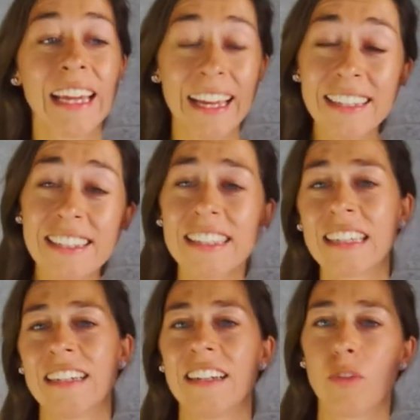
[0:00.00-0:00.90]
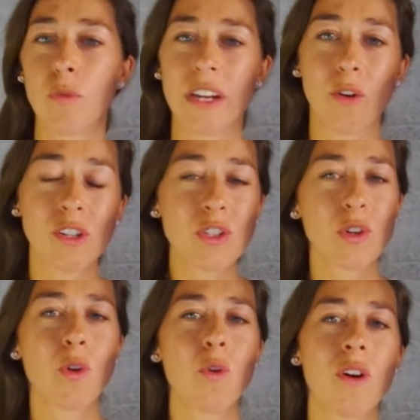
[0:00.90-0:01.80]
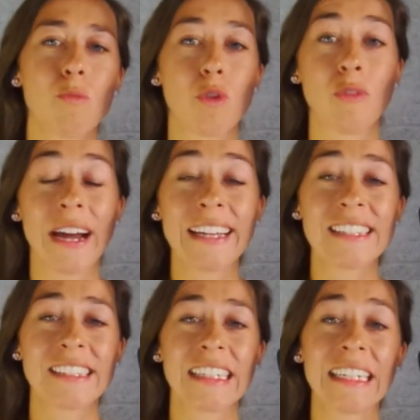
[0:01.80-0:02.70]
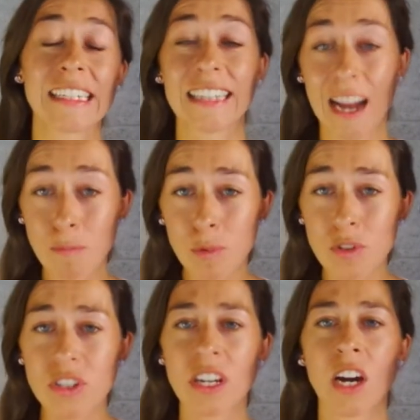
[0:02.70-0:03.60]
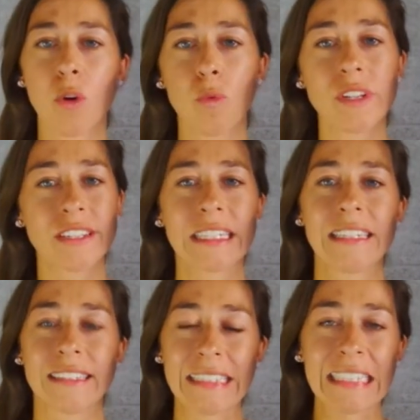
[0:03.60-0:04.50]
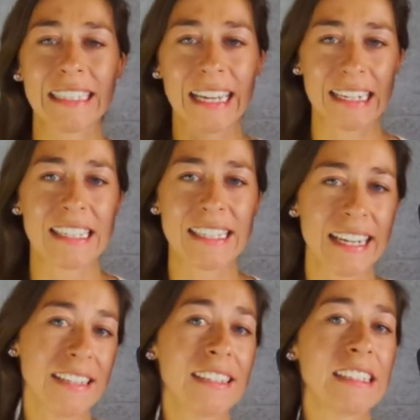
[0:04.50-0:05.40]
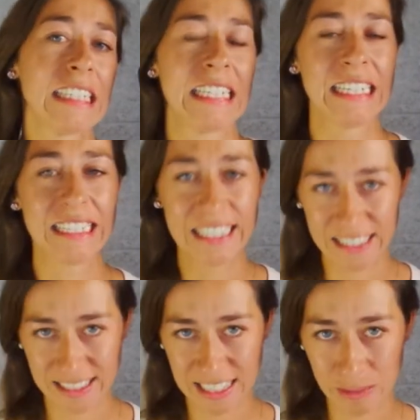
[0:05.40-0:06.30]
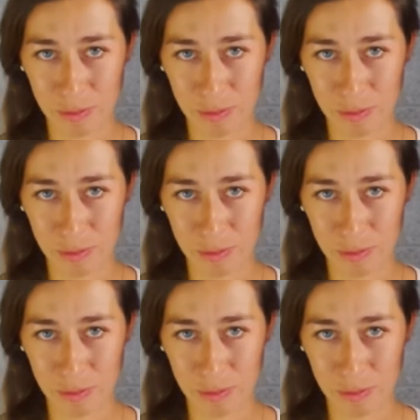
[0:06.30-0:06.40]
And we also provide a campus with an extended thesis help.